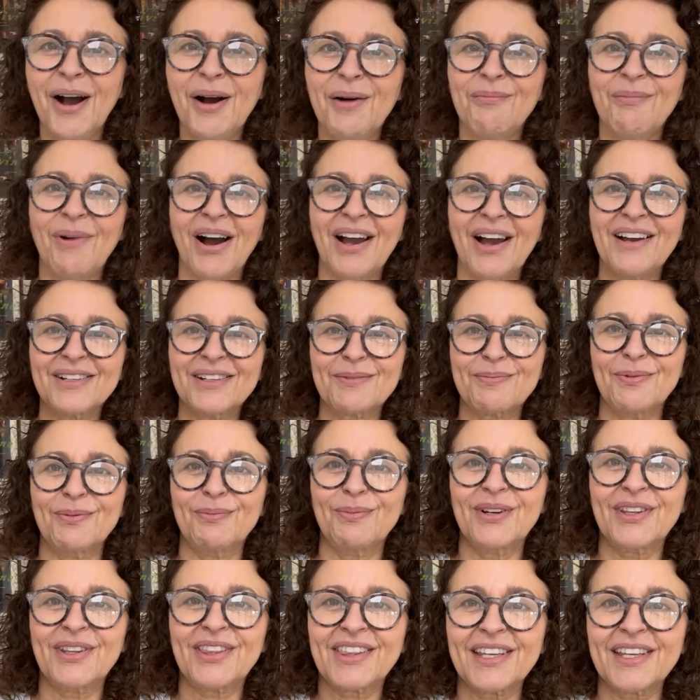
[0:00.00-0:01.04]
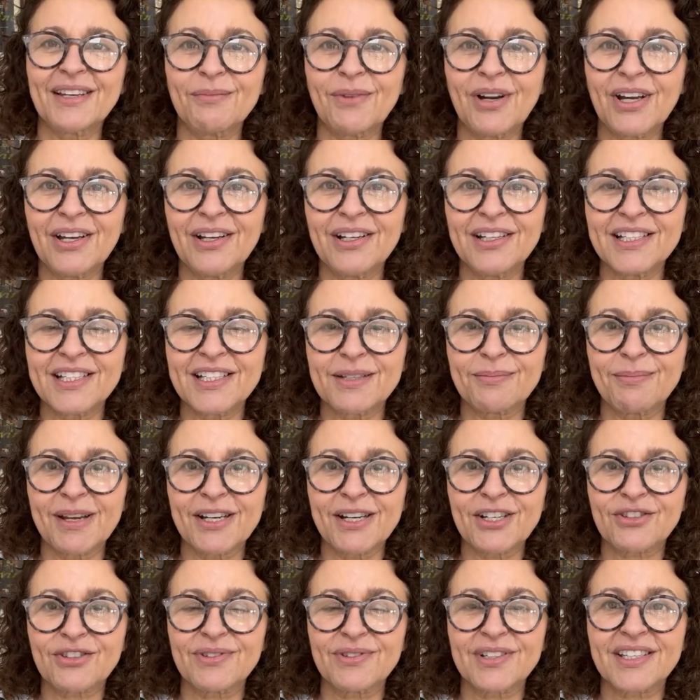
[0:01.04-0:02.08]
My husband would think my early
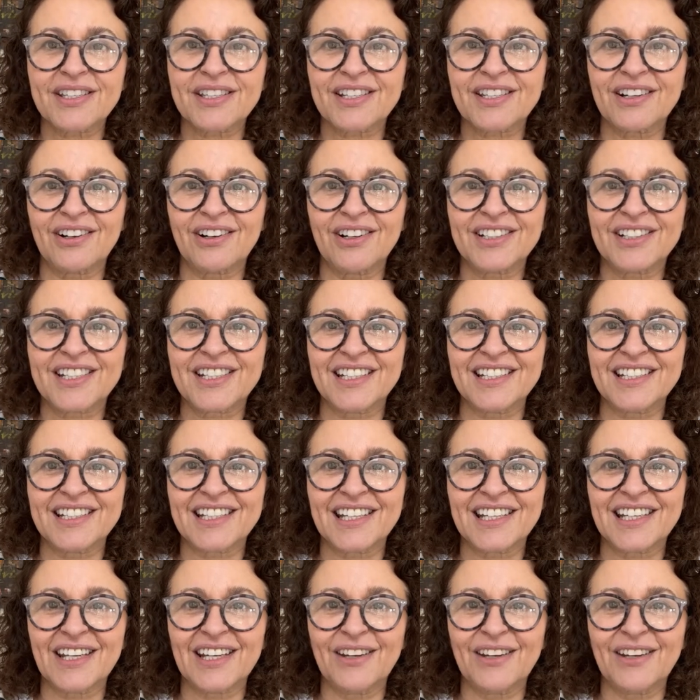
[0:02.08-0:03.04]
dementia has started